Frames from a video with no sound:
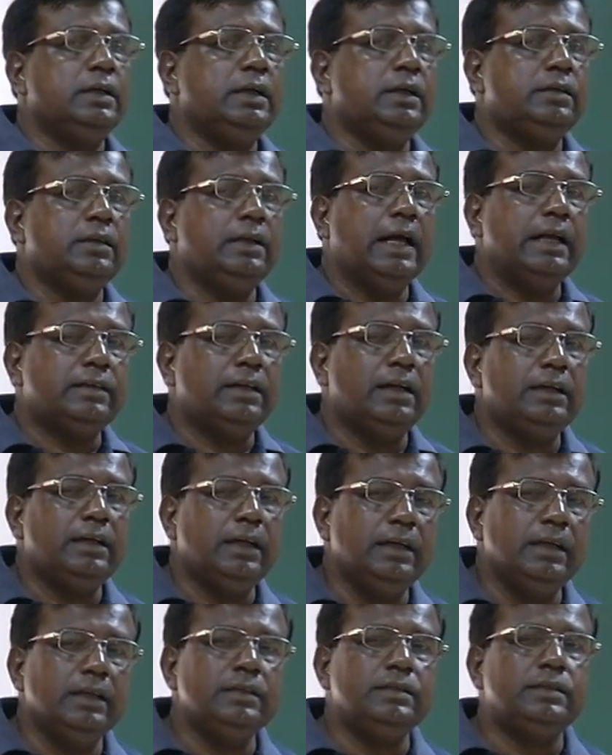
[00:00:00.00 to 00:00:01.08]
it's a natural
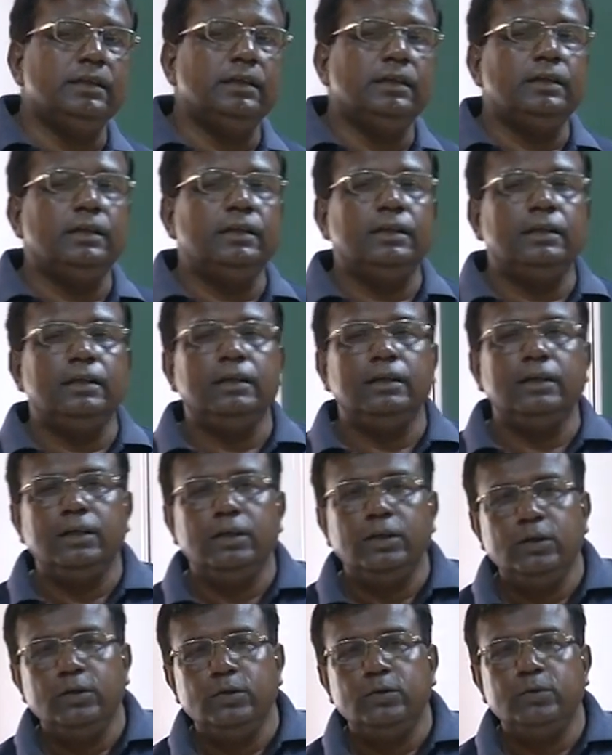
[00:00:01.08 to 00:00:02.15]
tendency
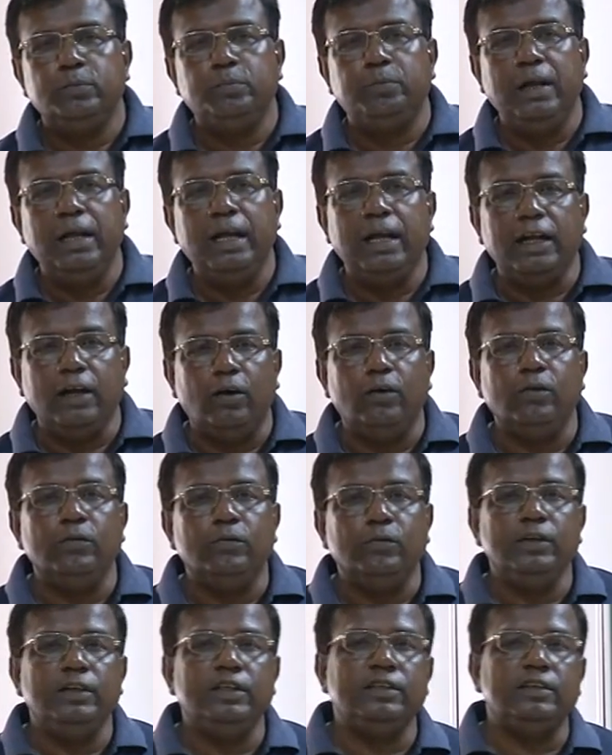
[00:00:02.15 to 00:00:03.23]
to play
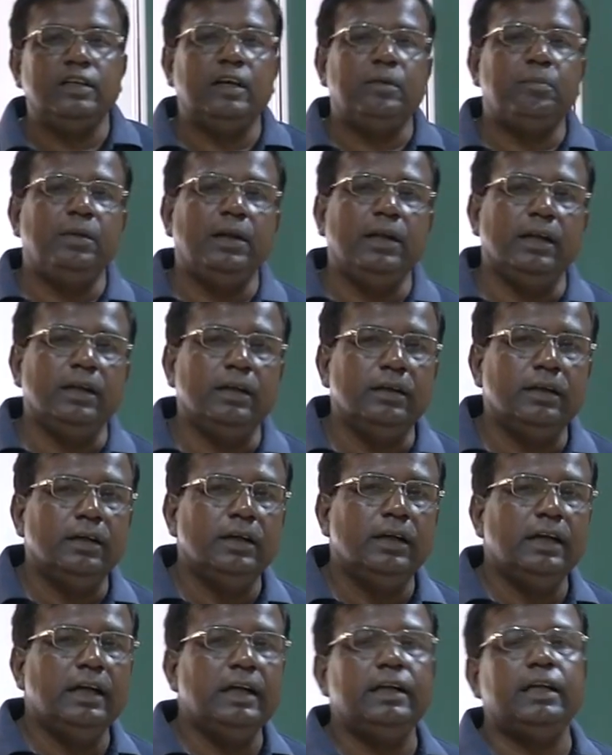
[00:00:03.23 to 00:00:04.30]
around with this airplane
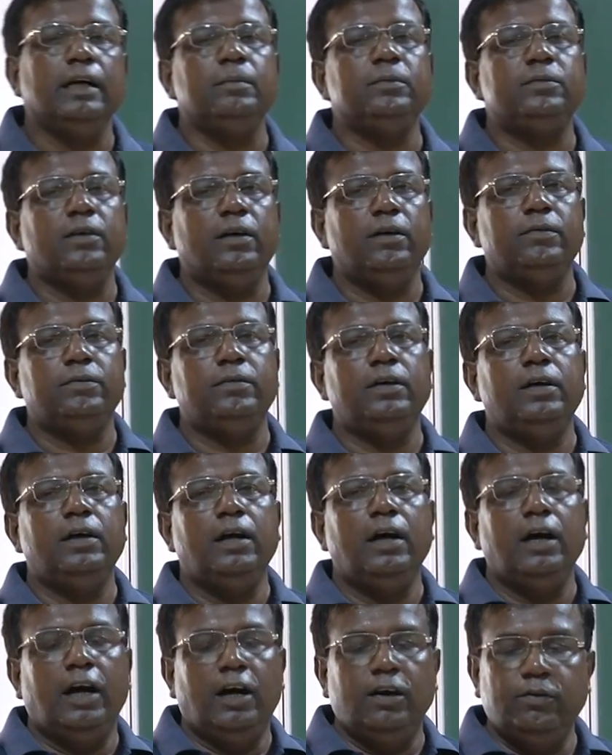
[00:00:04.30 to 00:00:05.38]
in terms of
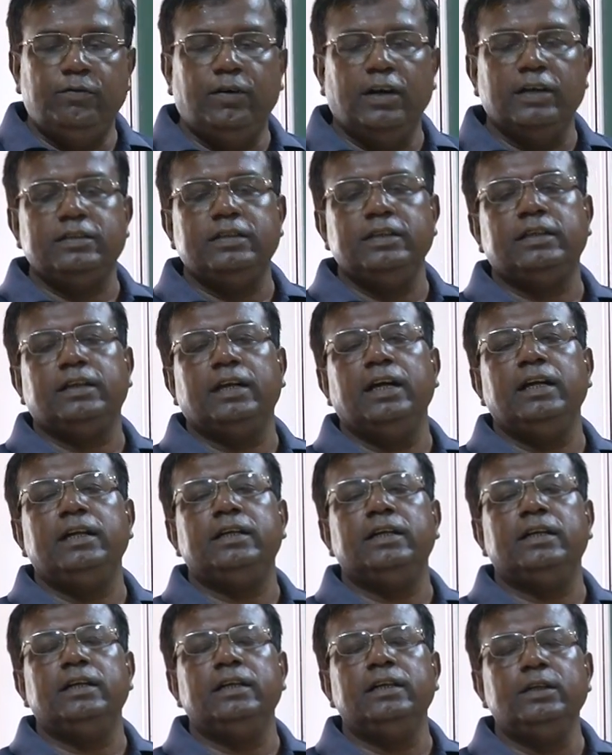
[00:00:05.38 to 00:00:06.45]
how fast it can
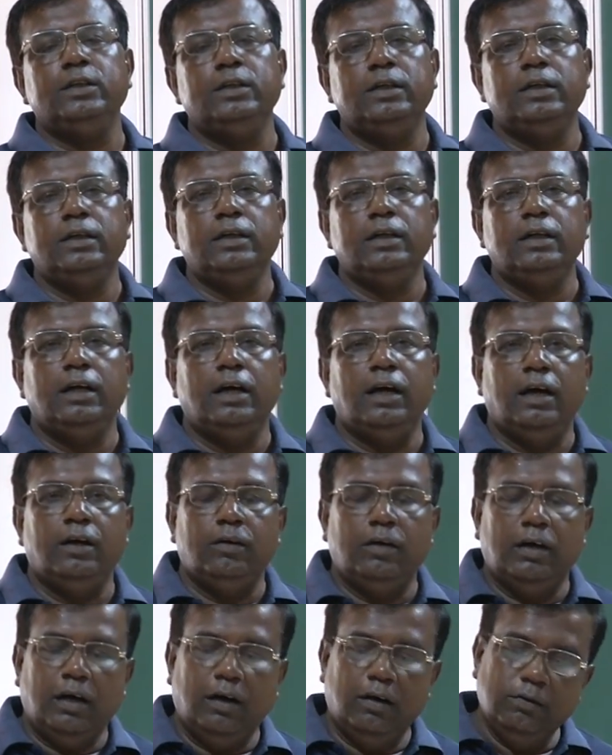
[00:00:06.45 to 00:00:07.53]
turn,
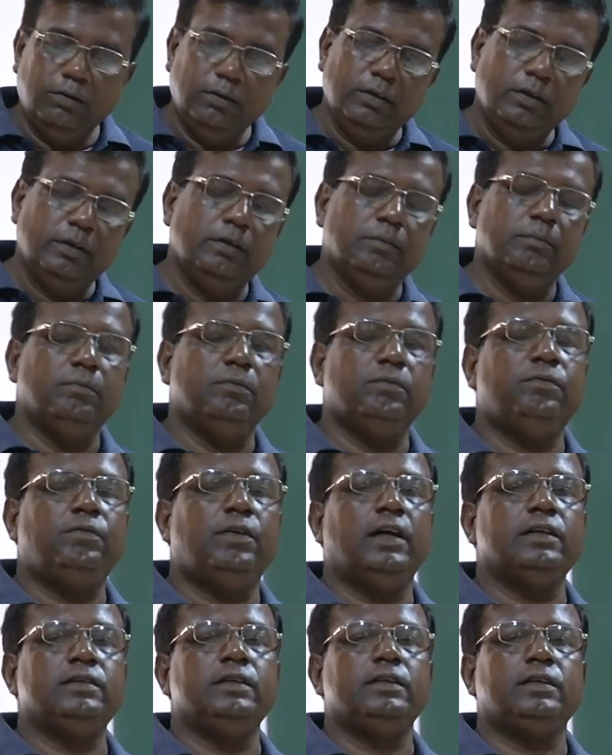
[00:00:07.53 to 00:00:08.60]
how
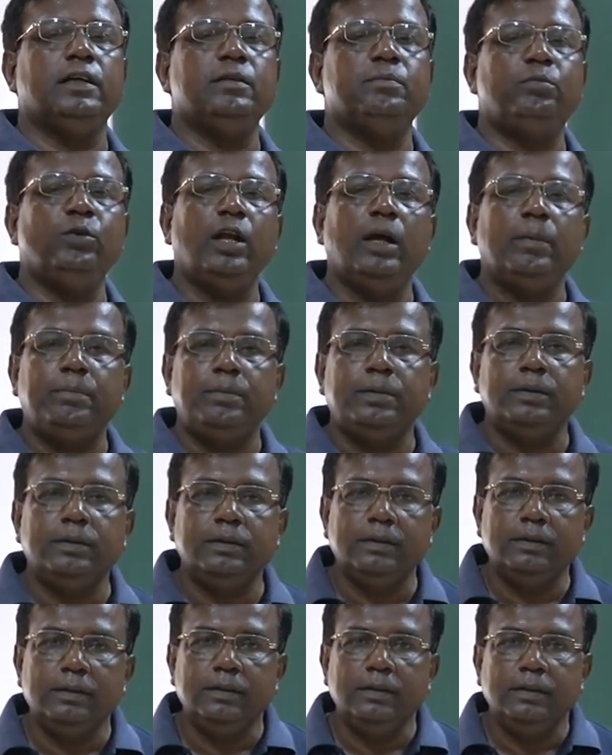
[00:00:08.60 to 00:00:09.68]
fast it can pull up,
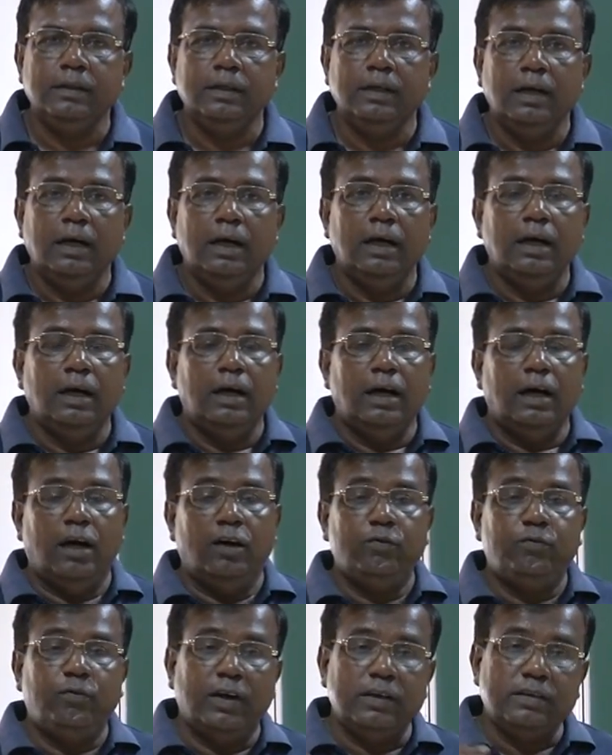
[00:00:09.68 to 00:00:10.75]

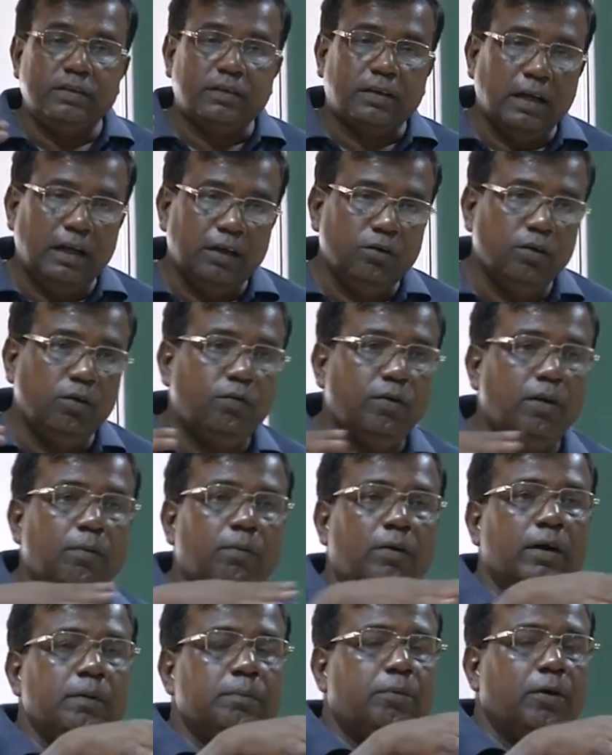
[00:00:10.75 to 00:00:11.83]
how fast it can go from
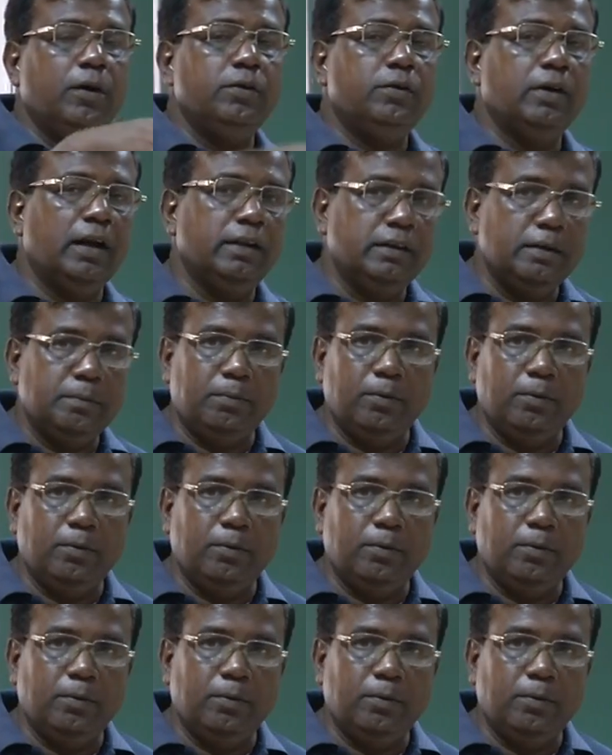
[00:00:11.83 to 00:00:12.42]
one point to another